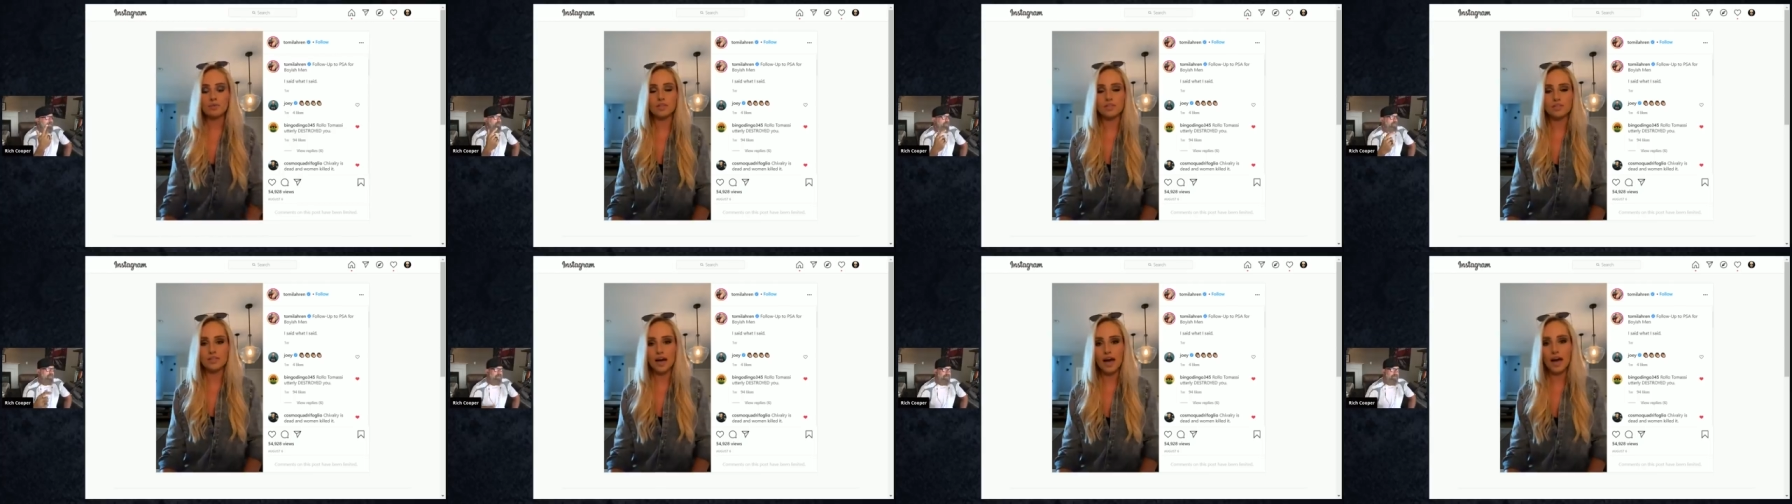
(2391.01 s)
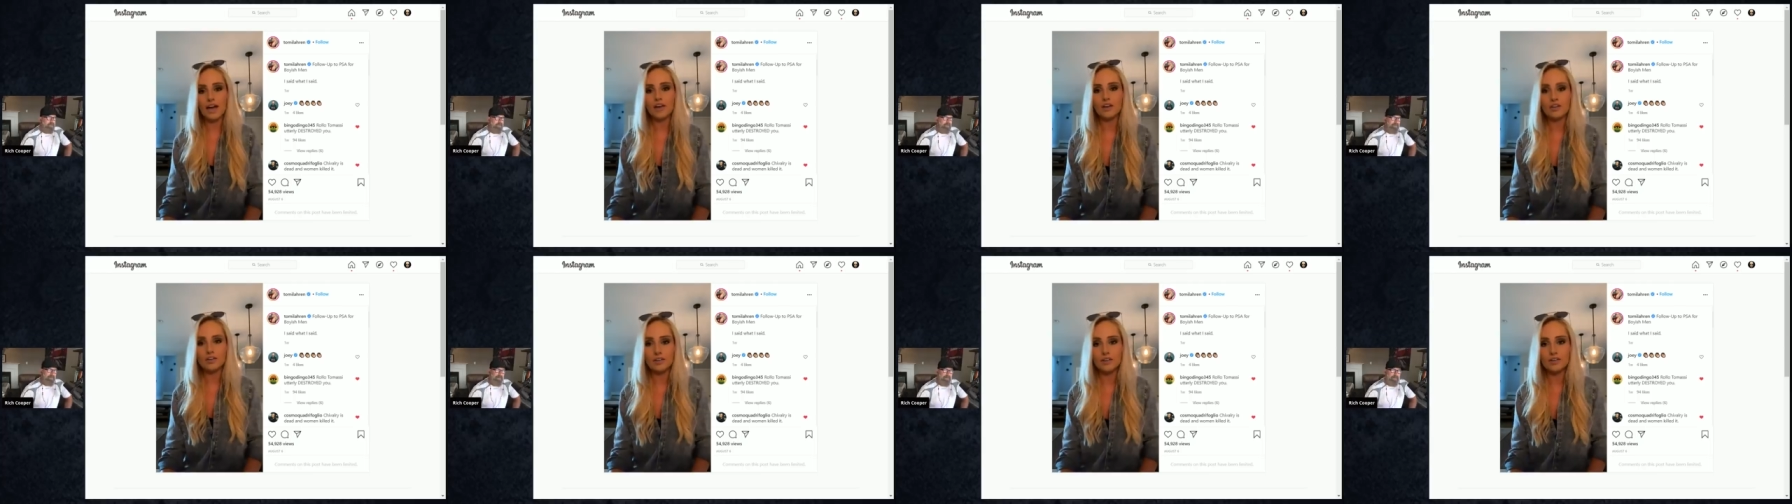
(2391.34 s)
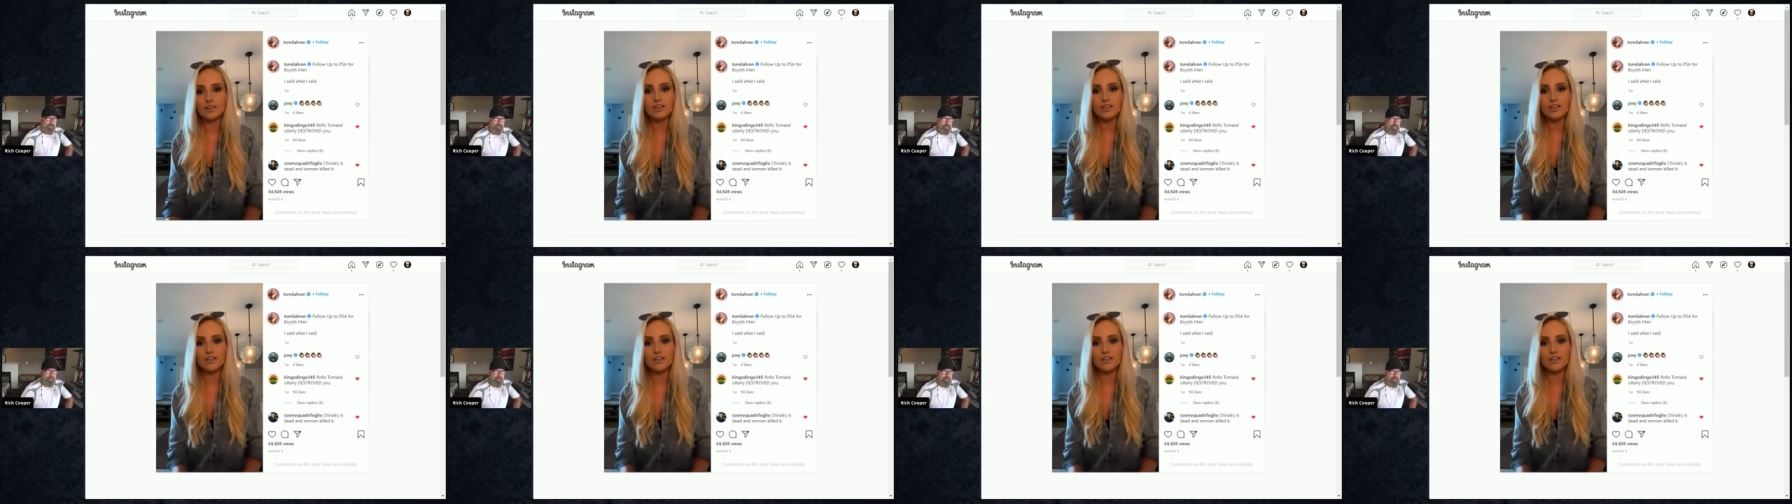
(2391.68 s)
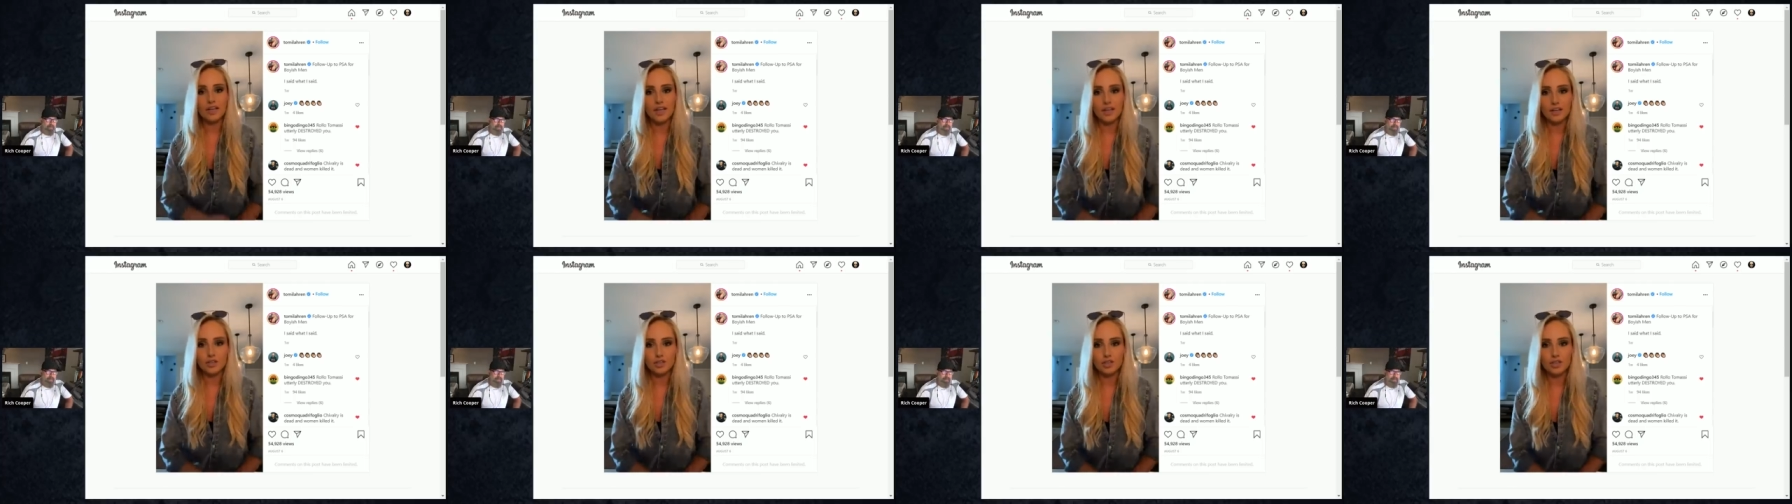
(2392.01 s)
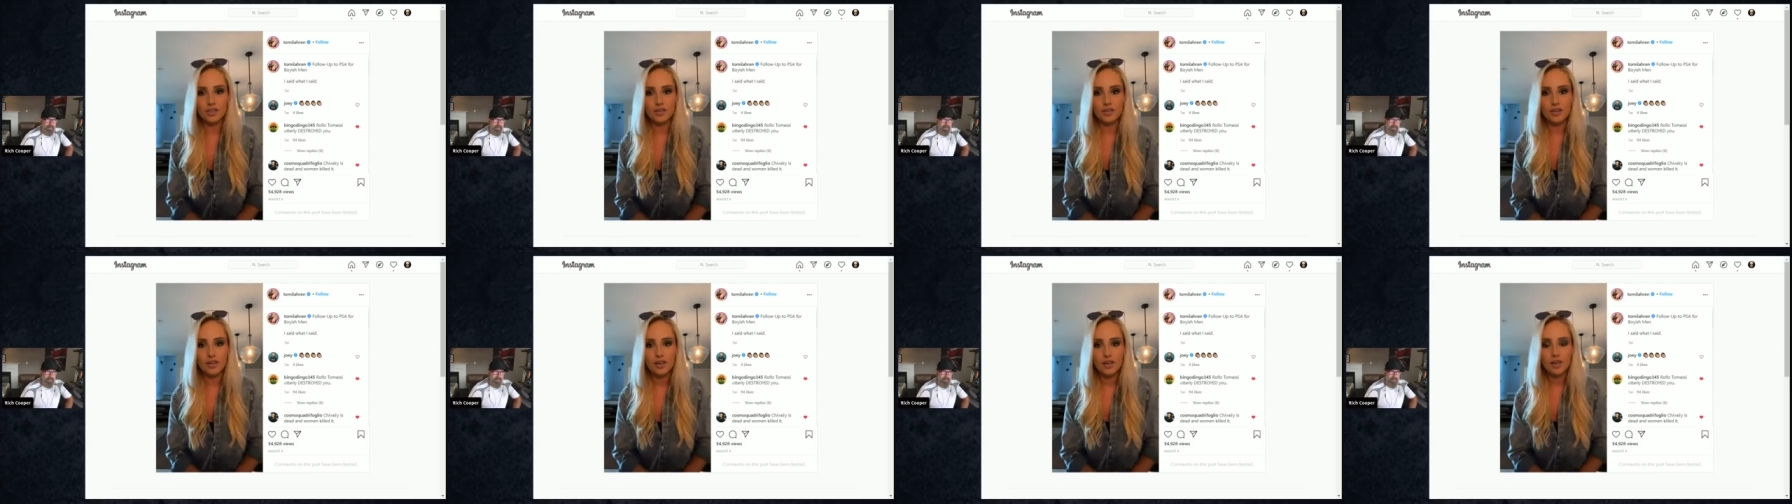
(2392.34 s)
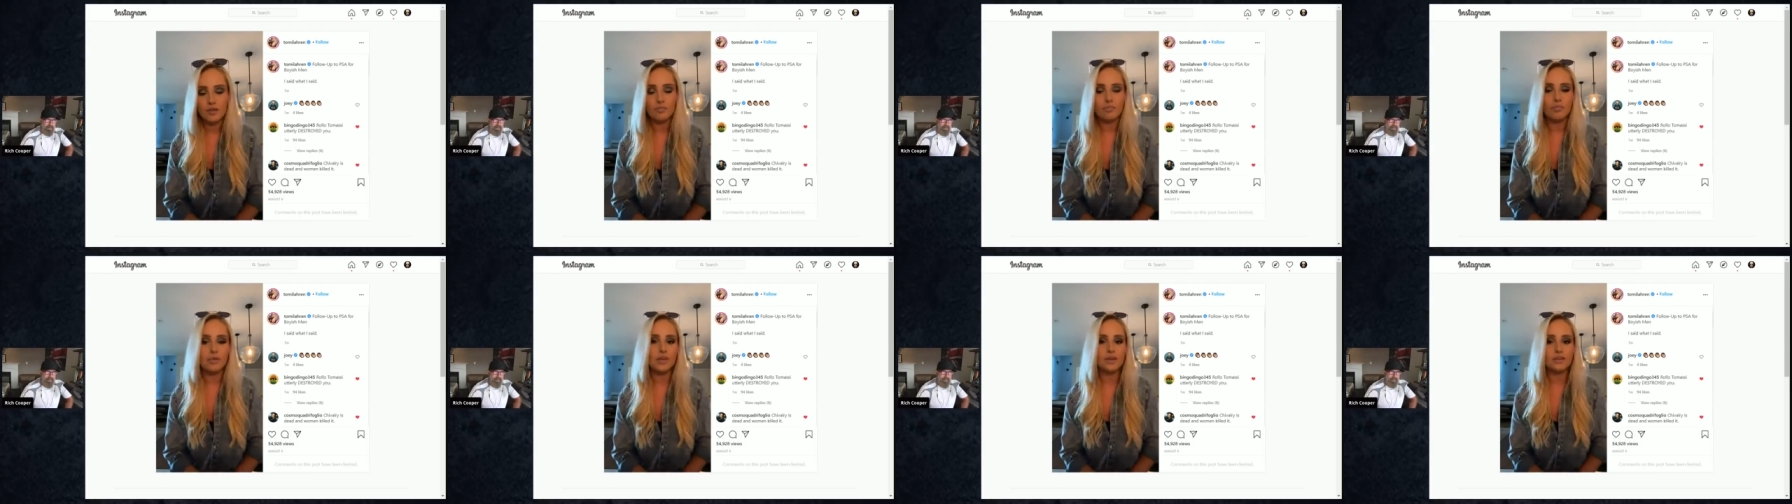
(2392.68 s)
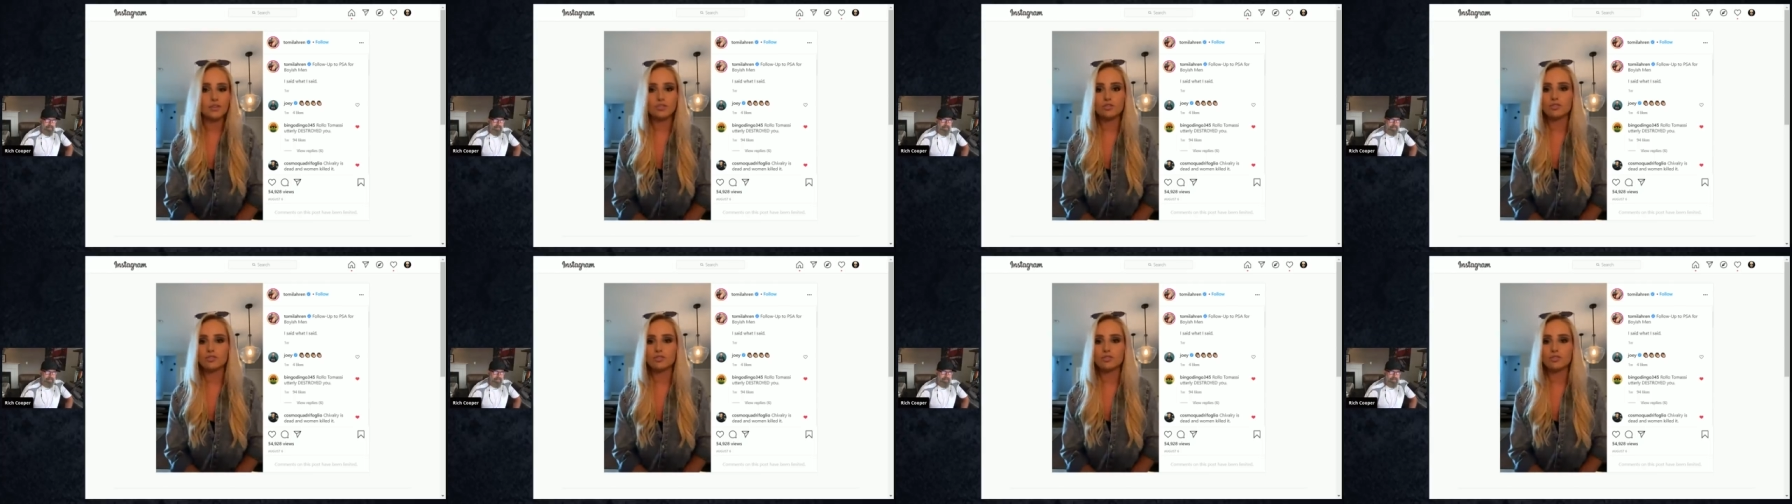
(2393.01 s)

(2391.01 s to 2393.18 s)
communication, being direct.